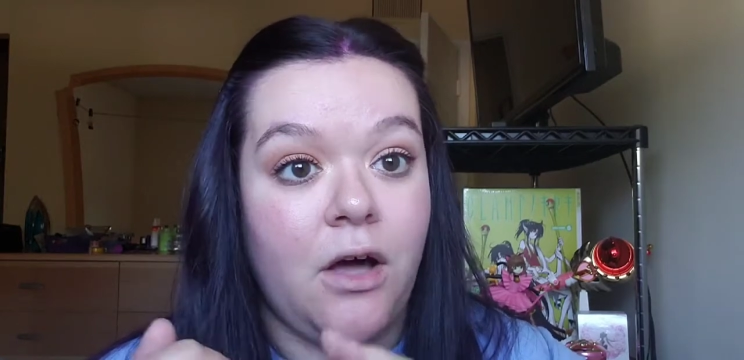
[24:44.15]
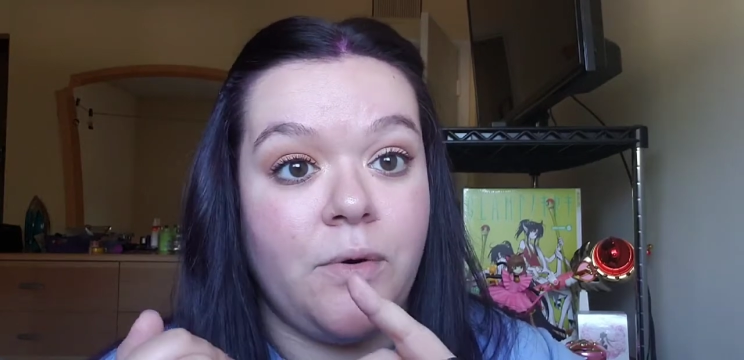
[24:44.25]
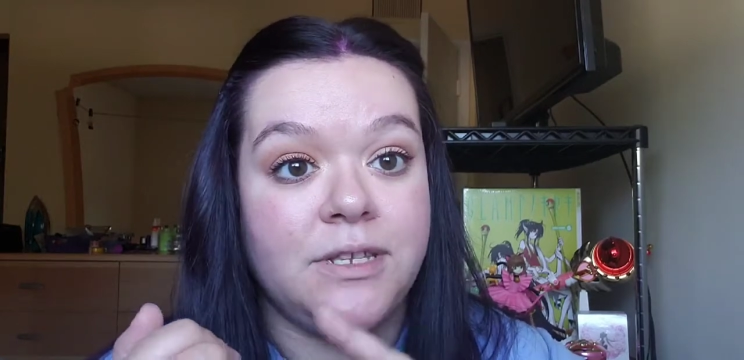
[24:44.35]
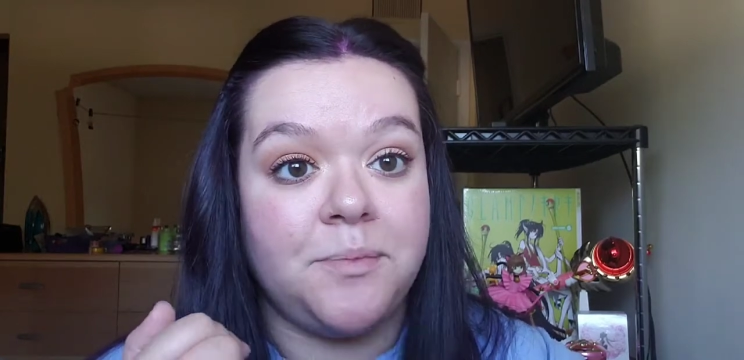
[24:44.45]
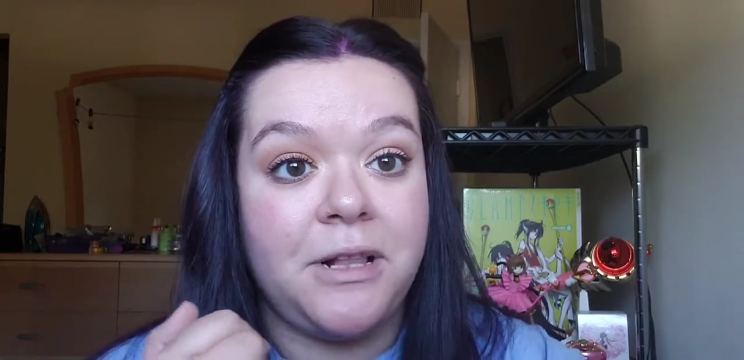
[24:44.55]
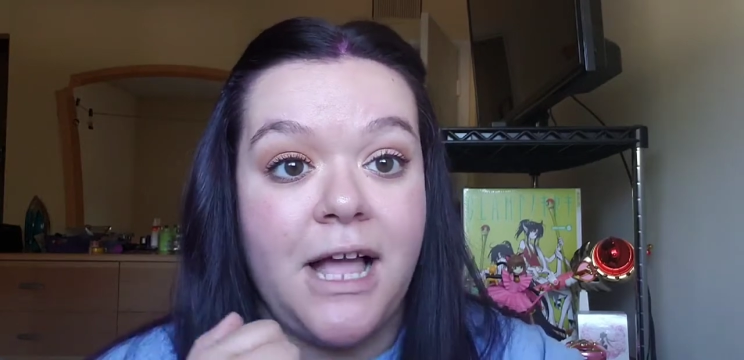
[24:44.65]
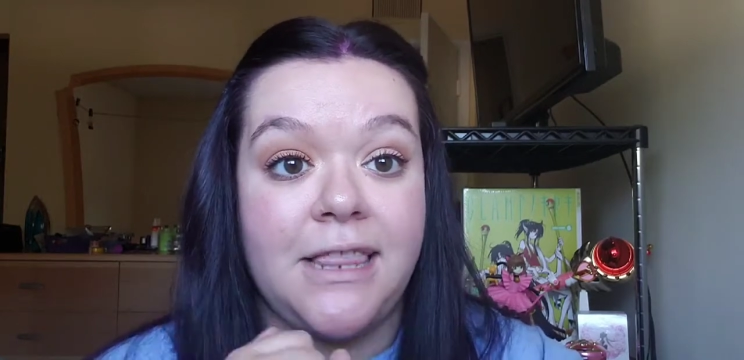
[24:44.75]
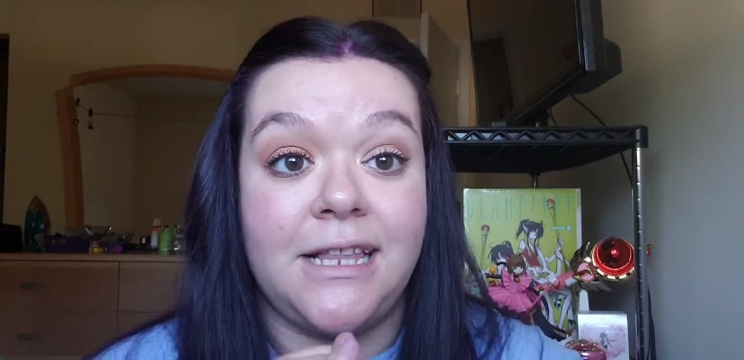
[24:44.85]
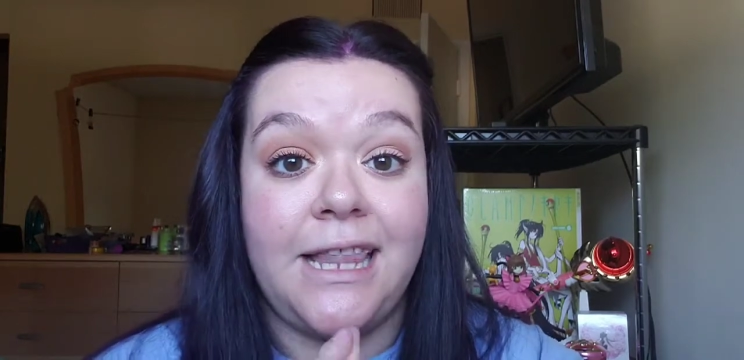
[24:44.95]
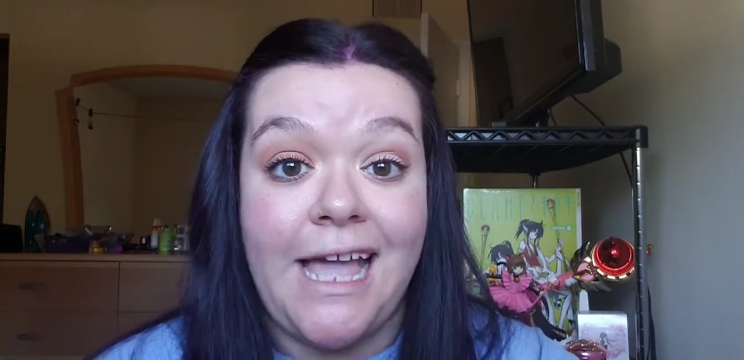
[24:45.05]
Always apply
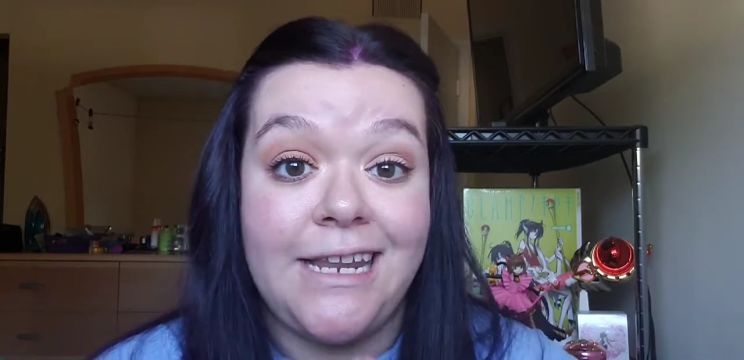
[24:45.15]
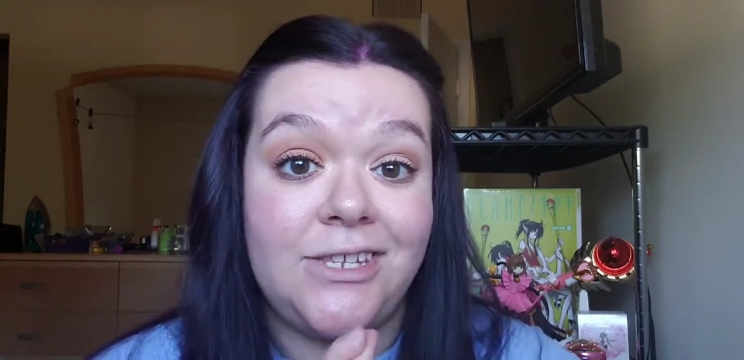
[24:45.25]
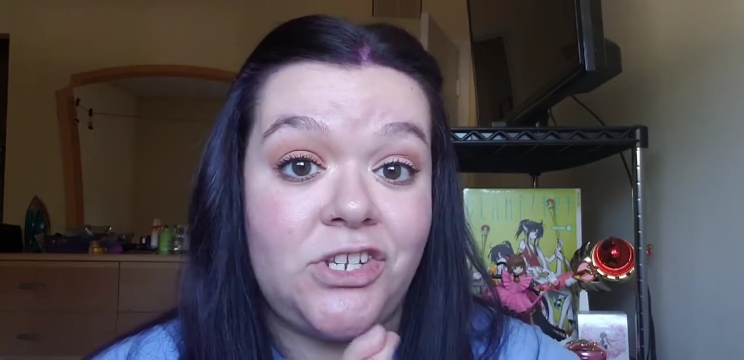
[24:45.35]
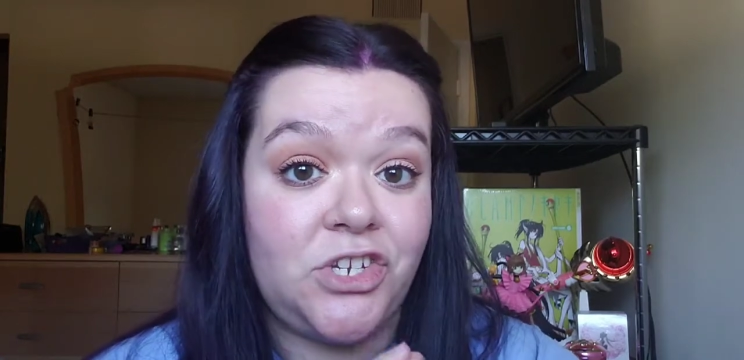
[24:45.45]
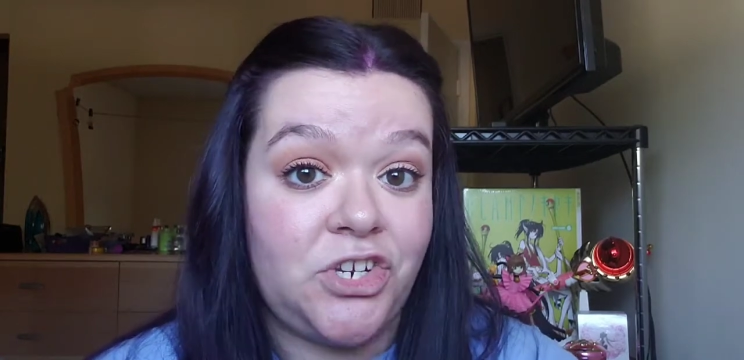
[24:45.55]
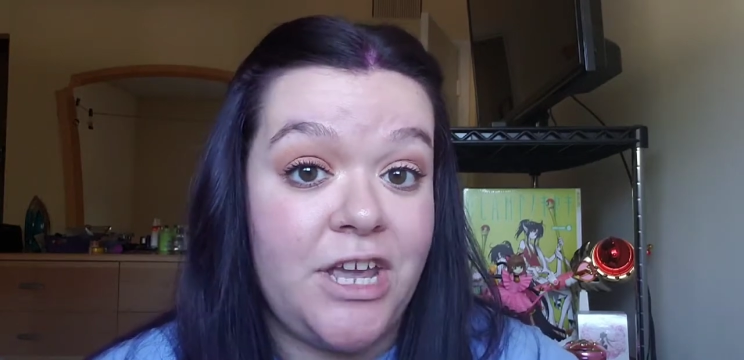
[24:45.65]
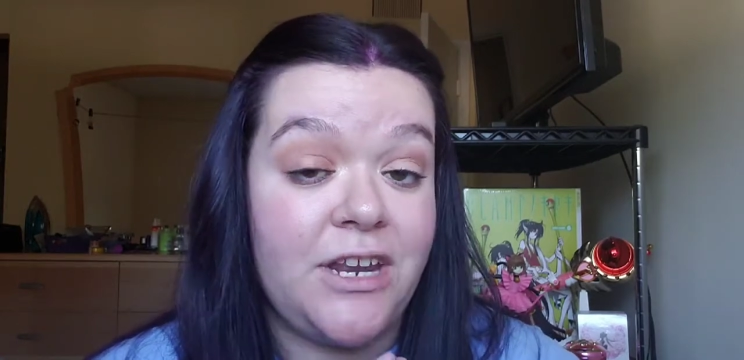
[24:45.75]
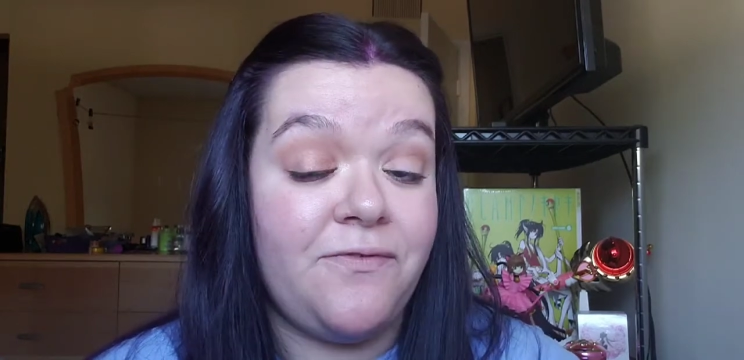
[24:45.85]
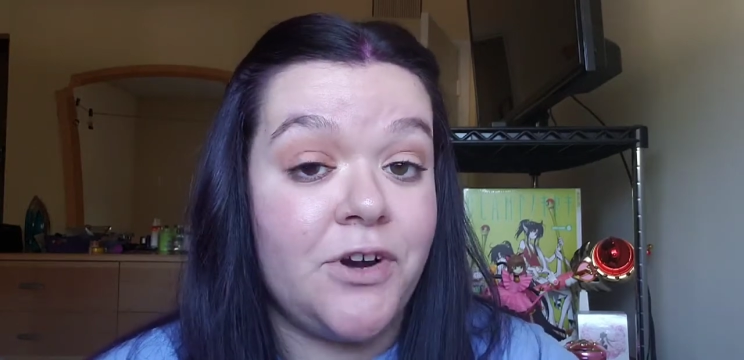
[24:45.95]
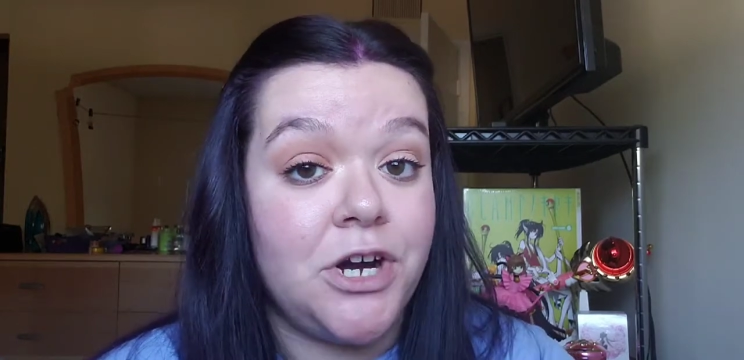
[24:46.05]
the lightest
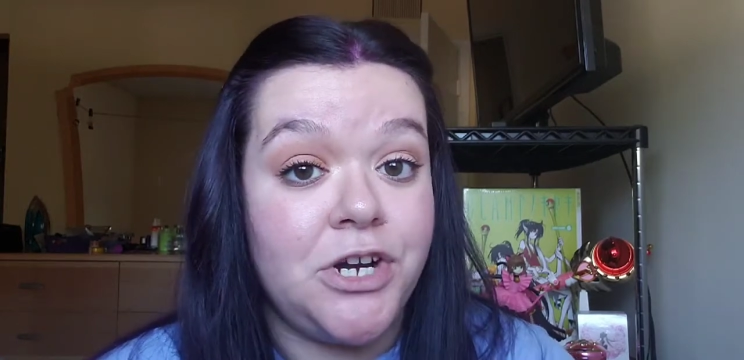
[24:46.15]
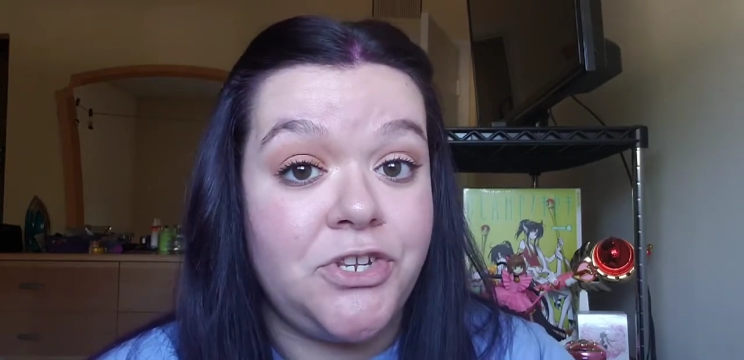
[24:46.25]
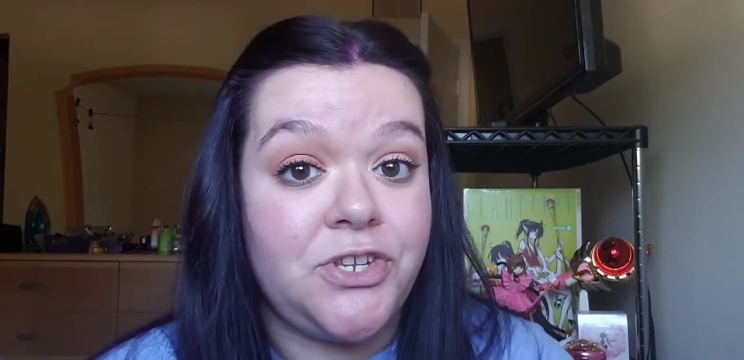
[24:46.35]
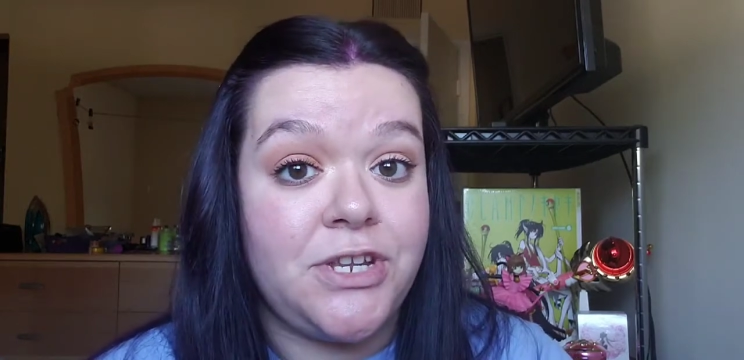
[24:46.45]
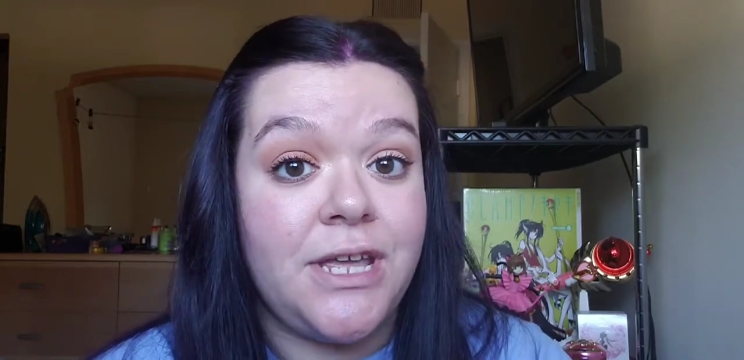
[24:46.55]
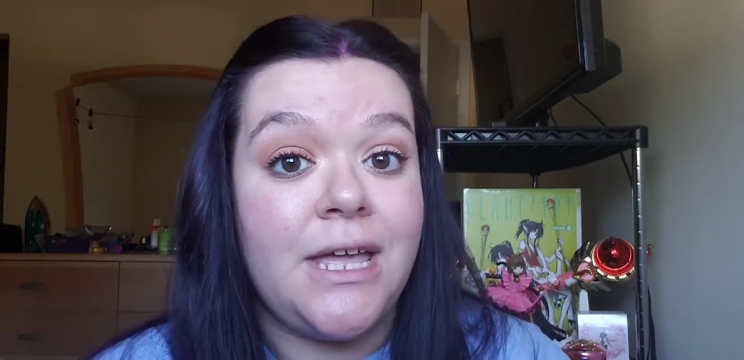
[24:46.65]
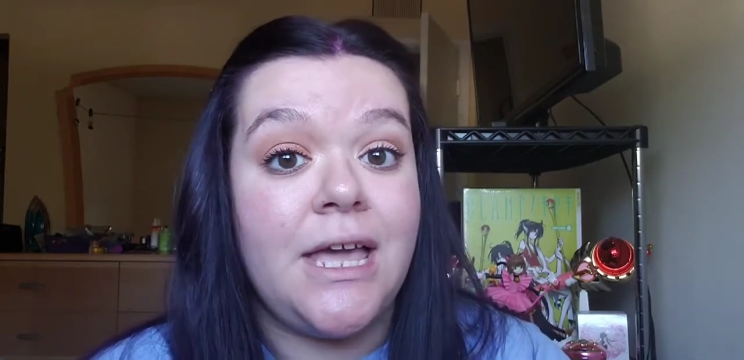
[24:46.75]
shade first